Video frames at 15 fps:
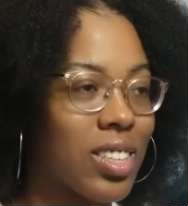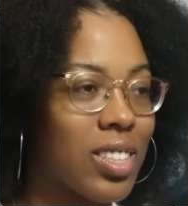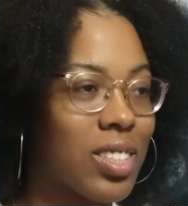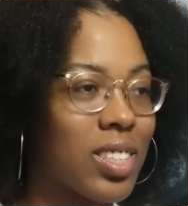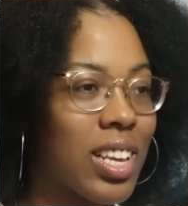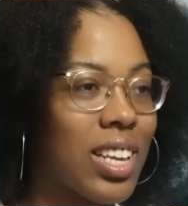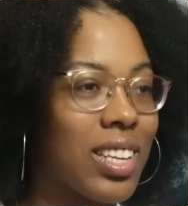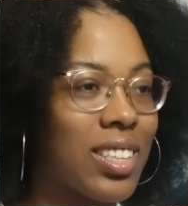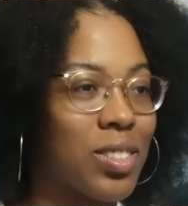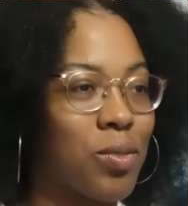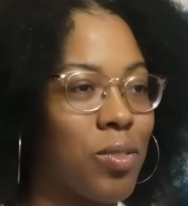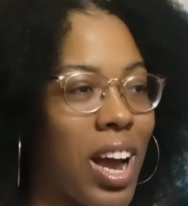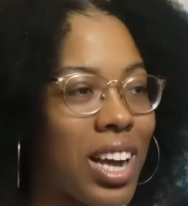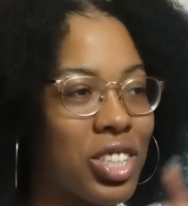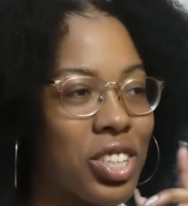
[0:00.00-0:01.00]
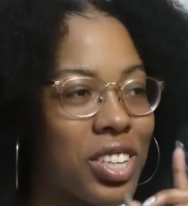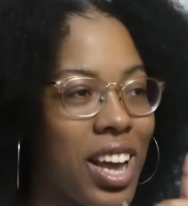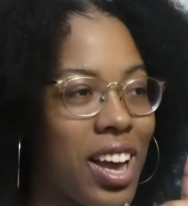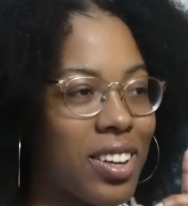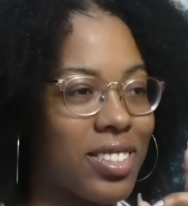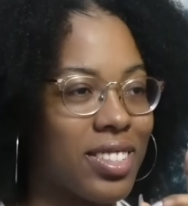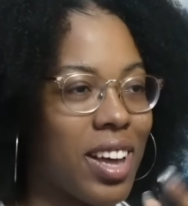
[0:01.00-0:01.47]
his his
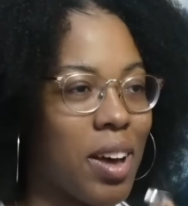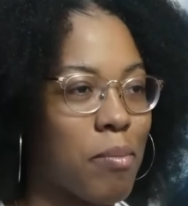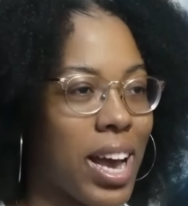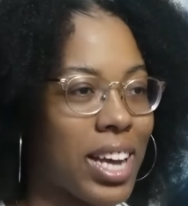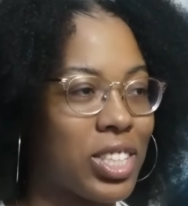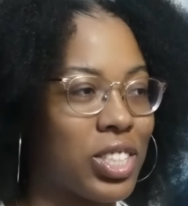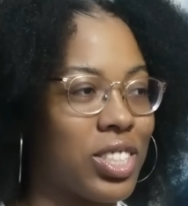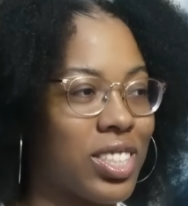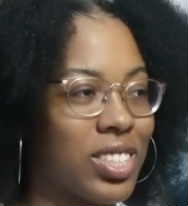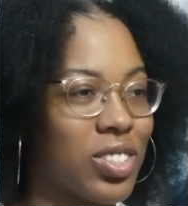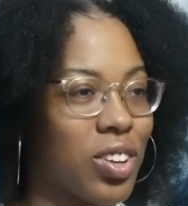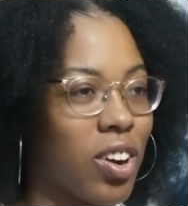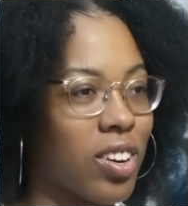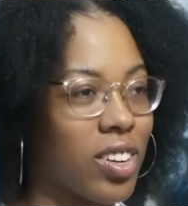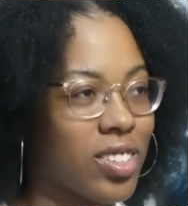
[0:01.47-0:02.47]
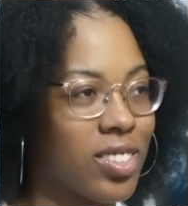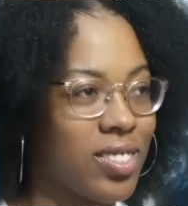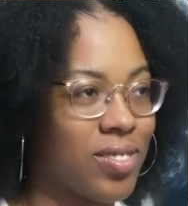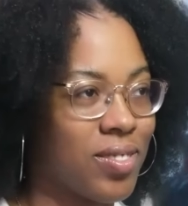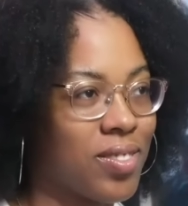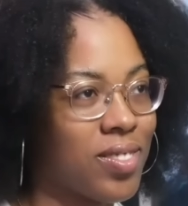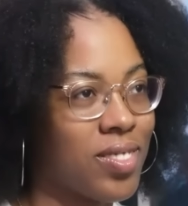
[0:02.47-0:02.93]
rationale is not matching his heart
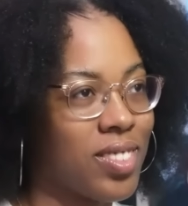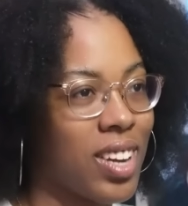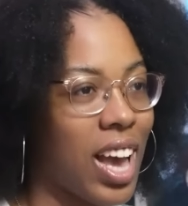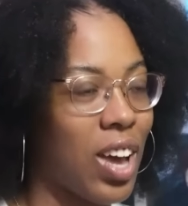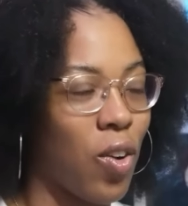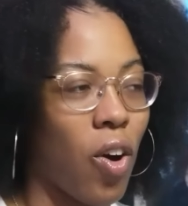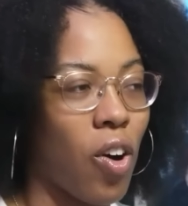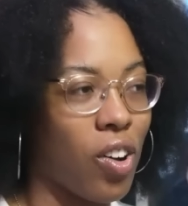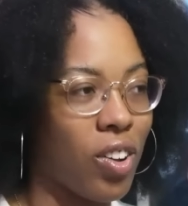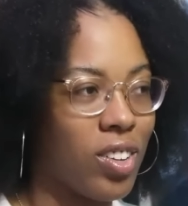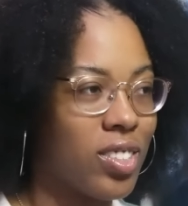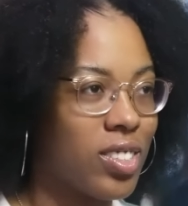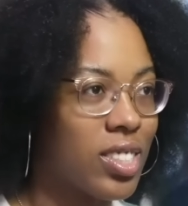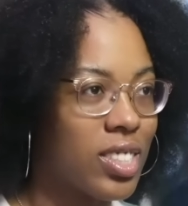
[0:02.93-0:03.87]
at all.